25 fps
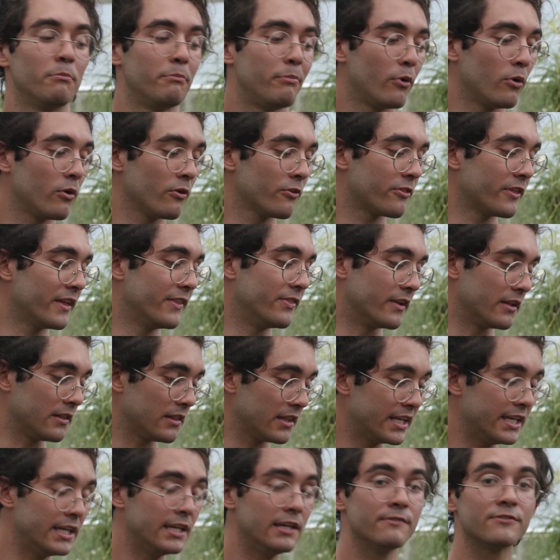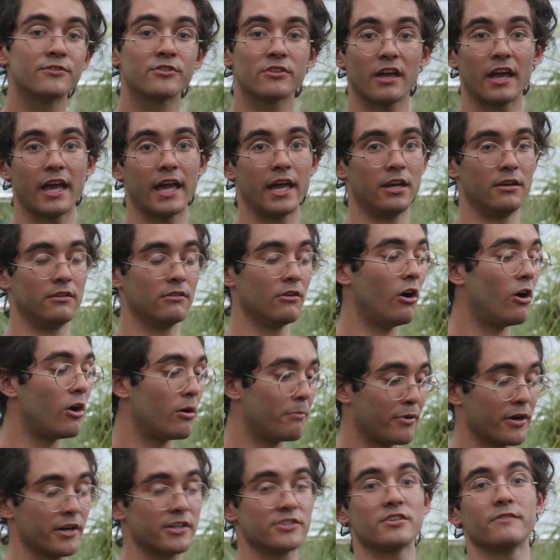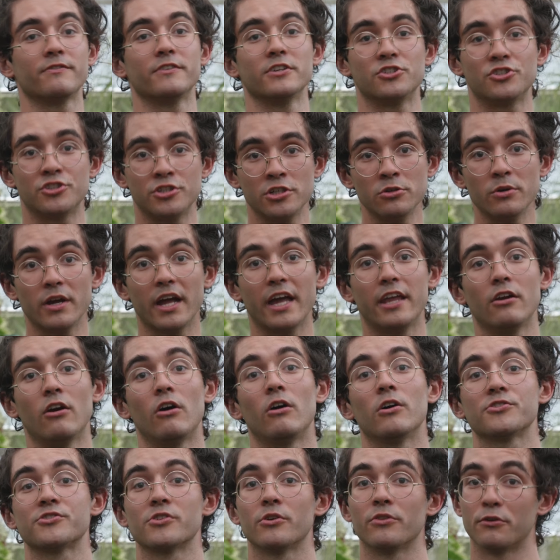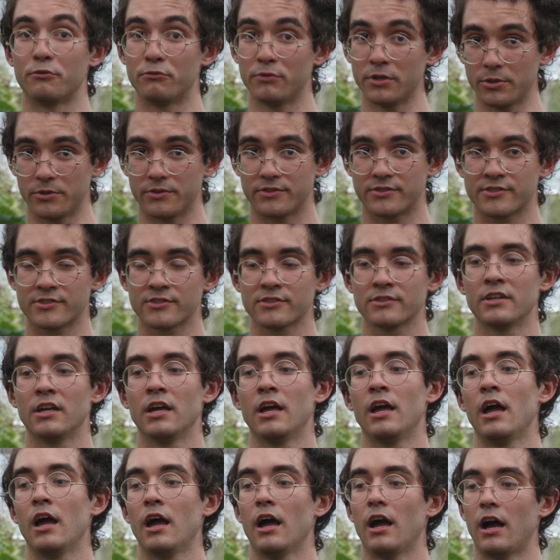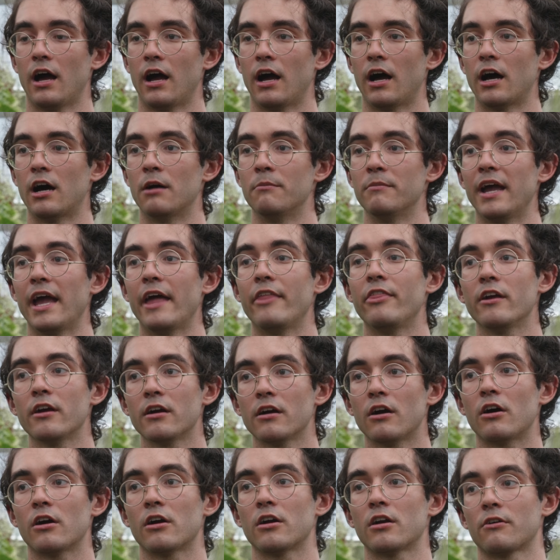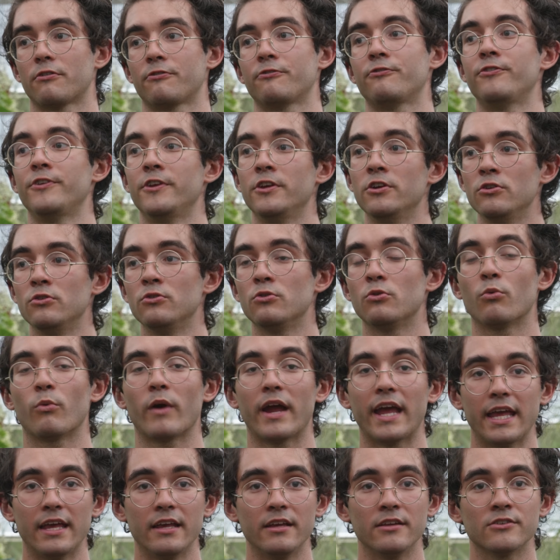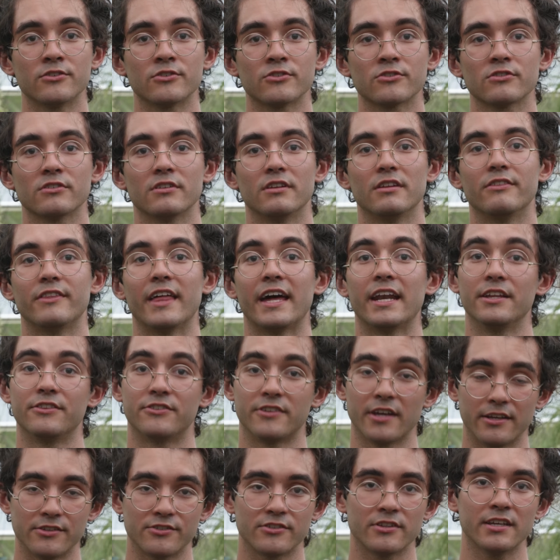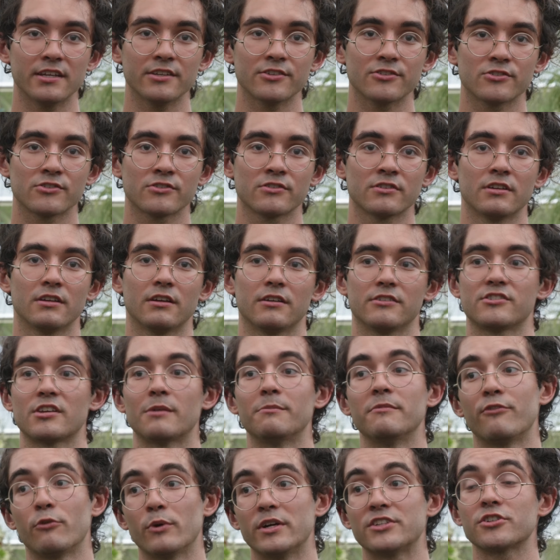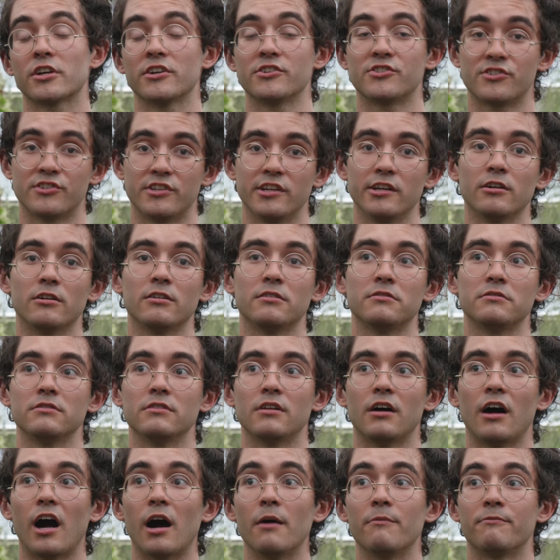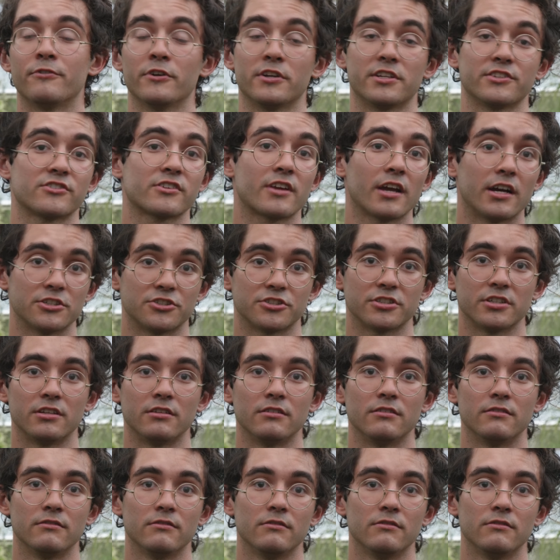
both in the leaves and all parts of the shoot and also the roots. Um, and there are a few ways that it does this, some of which are still up for discussion